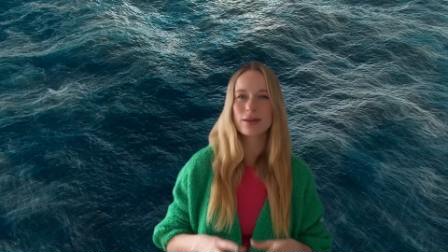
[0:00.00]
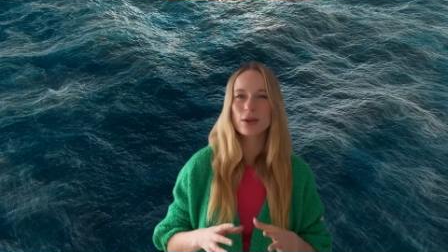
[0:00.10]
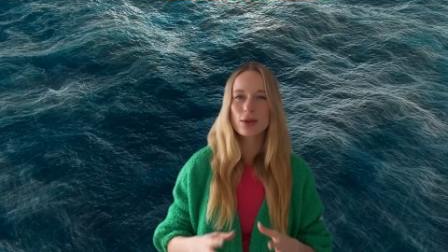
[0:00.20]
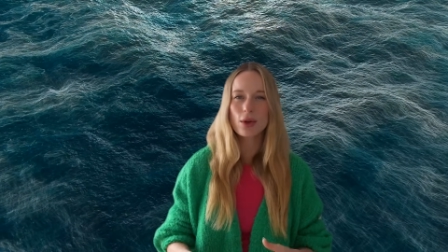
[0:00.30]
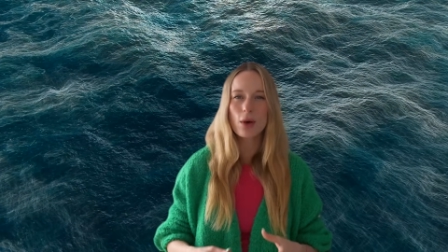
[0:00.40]
The
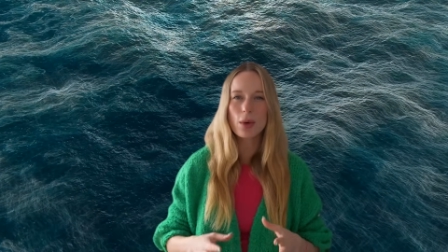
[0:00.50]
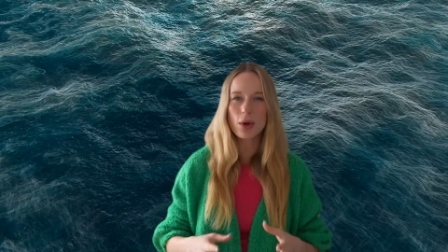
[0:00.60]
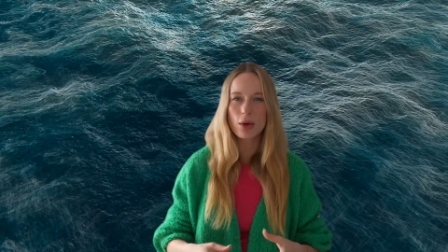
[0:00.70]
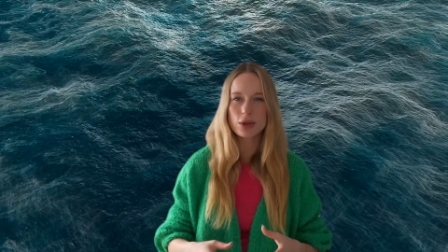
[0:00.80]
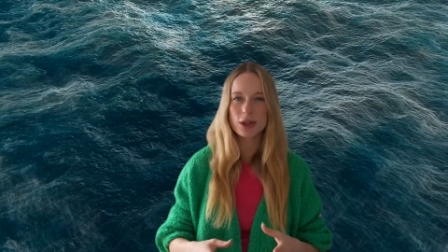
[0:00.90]

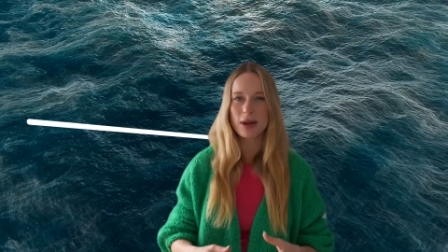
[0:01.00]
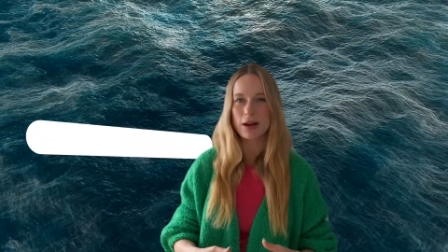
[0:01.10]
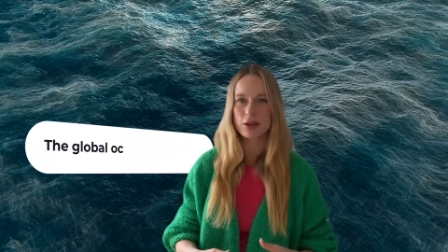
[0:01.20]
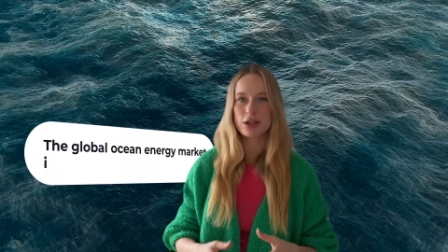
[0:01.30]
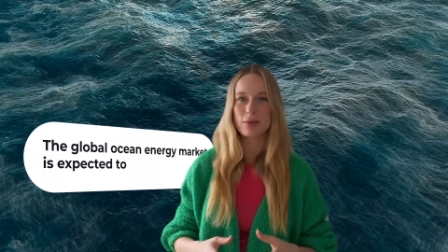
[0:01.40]
global ocean
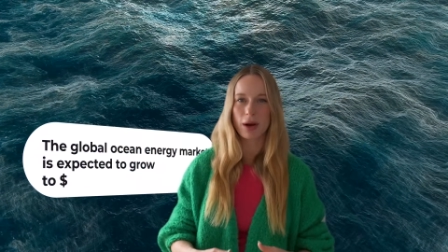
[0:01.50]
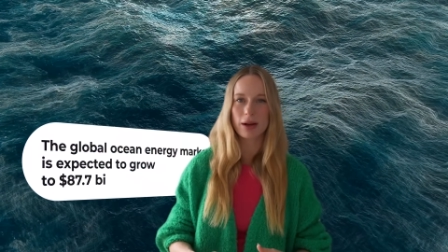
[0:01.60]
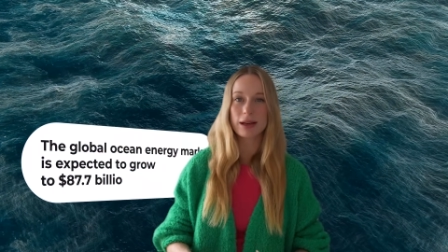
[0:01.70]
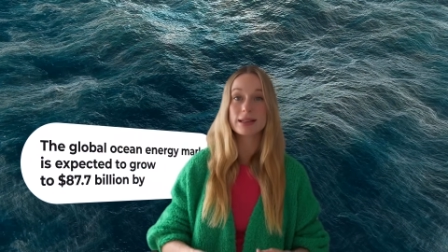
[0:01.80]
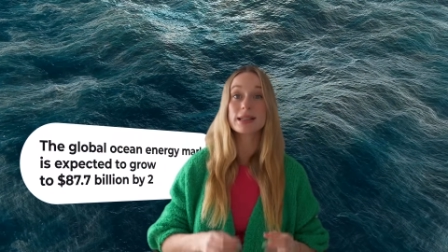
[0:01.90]
energy
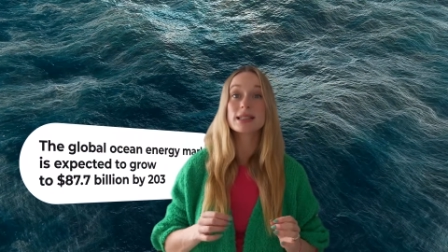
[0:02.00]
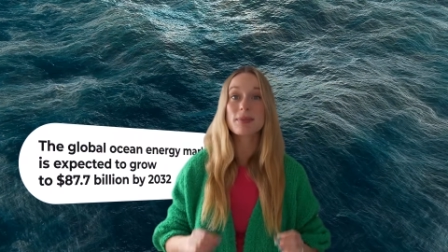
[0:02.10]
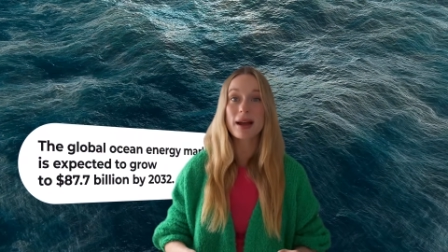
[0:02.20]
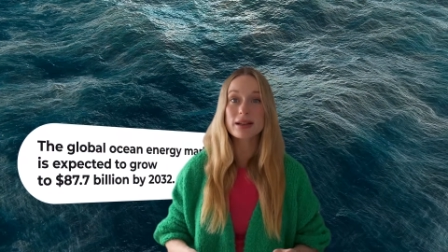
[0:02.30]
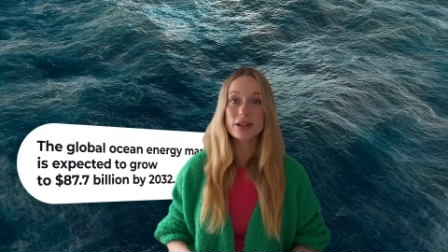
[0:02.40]
market is
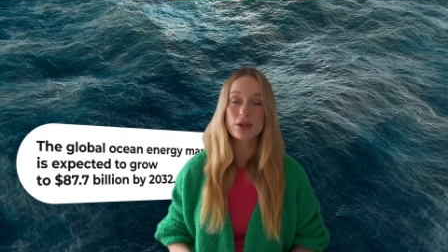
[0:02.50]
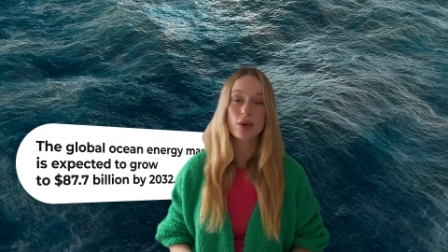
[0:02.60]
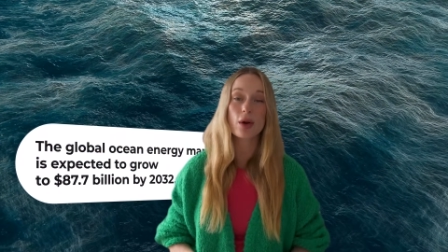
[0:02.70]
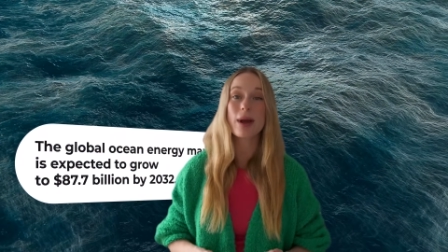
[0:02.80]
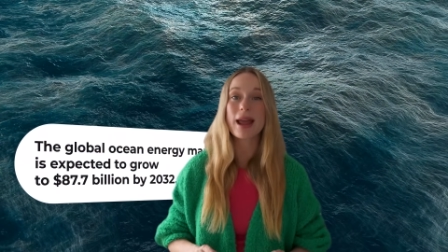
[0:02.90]
expected to
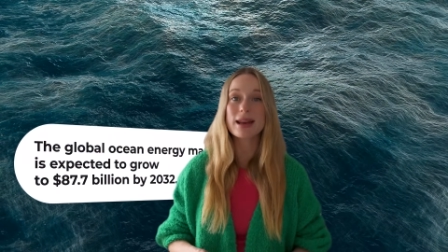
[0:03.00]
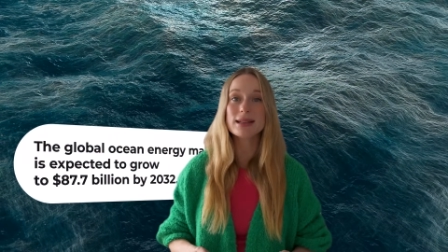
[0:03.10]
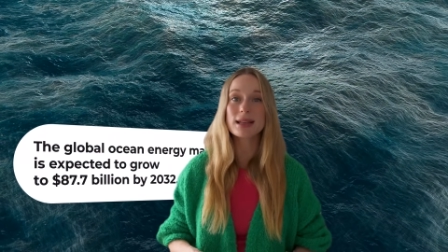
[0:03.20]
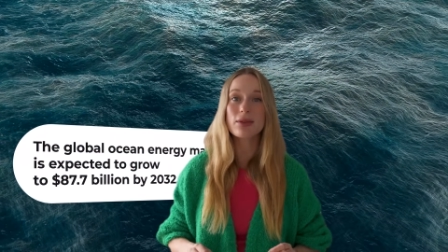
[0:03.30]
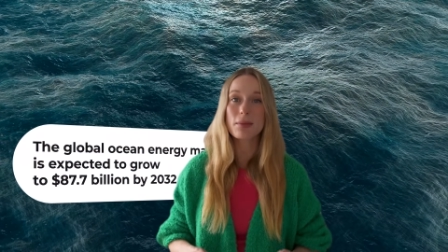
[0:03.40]
grow
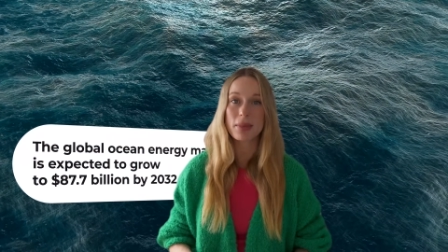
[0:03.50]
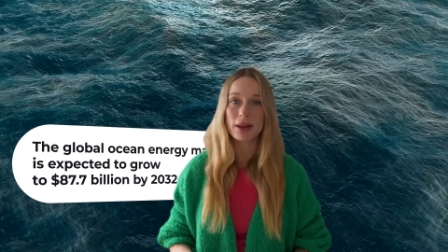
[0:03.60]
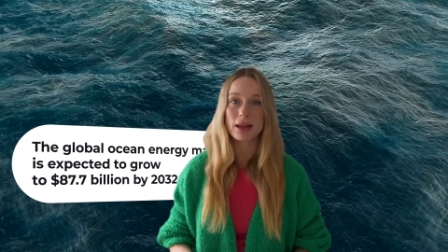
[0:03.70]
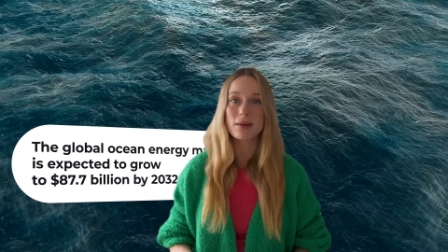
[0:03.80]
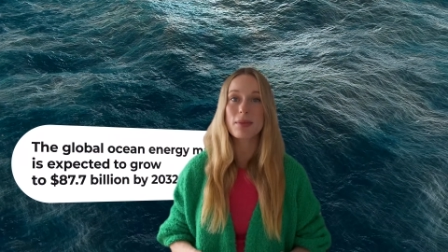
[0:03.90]
87
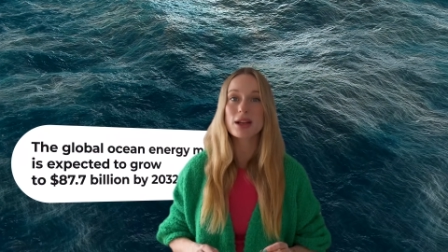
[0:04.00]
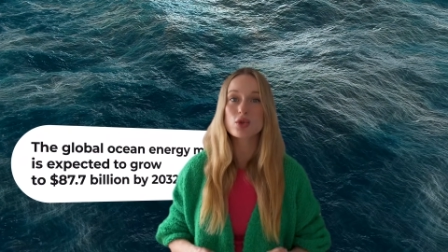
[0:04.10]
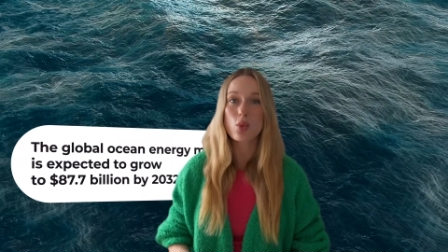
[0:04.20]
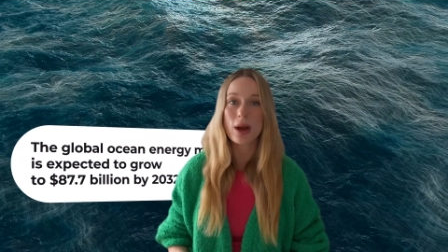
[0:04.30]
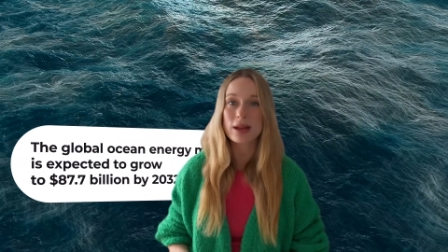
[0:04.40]
billion by
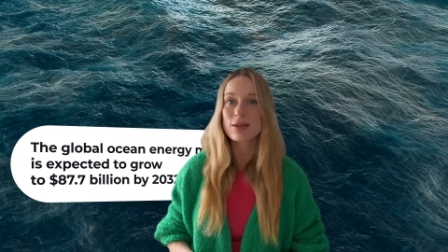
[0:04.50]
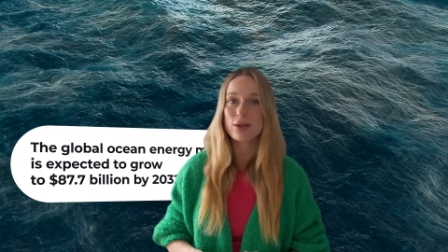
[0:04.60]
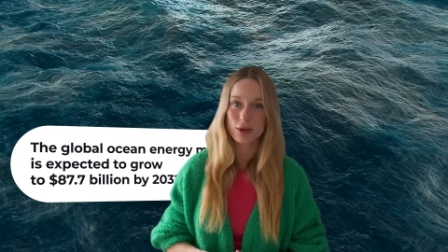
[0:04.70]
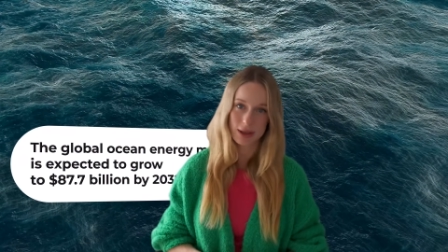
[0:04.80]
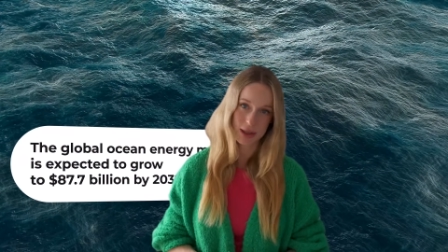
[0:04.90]

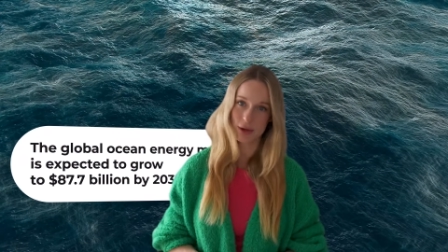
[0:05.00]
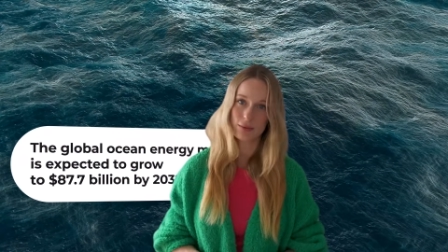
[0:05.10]
2032.